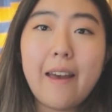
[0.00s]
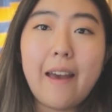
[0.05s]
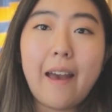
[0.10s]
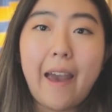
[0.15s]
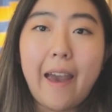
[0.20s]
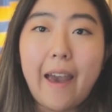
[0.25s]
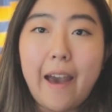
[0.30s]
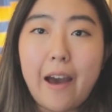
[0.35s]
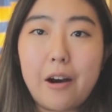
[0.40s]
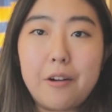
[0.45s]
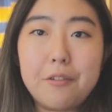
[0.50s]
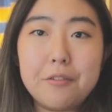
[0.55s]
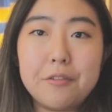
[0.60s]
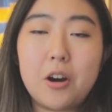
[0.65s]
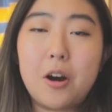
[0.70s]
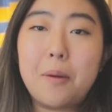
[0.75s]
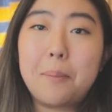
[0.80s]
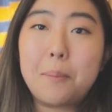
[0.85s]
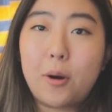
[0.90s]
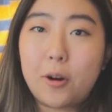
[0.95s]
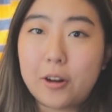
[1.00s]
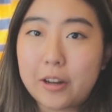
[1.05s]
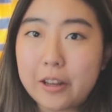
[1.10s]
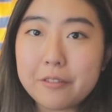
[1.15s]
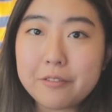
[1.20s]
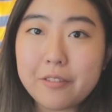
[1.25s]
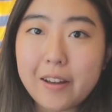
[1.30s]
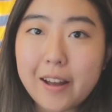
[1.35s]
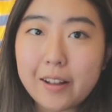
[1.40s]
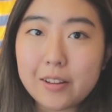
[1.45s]
have a
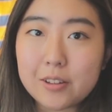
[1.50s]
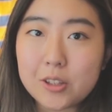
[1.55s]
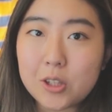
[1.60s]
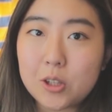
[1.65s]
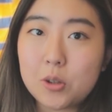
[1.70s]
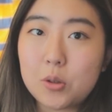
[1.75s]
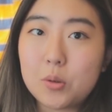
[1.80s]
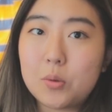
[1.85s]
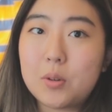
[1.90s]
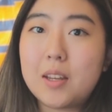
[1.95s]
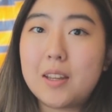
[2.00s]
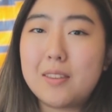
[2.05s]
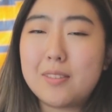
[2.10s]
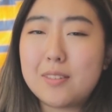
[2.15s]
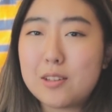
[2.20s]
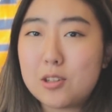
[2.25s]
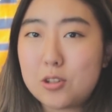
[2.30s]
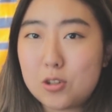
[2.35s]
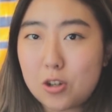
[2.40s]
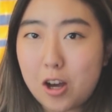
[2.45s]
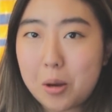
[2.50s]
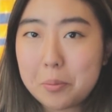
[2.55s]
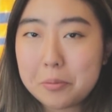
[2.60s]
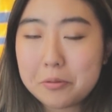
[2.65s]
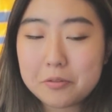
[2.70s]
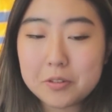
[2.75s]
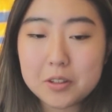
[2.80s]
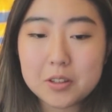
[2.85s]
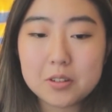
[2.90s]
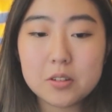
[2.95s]
market value in the job
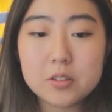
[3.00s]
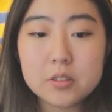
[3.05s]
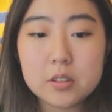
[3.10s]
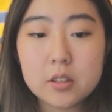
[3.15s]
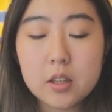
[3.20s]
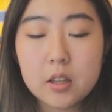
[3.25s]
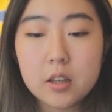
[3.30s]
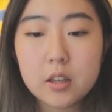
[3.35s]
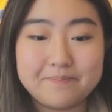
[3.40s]
field.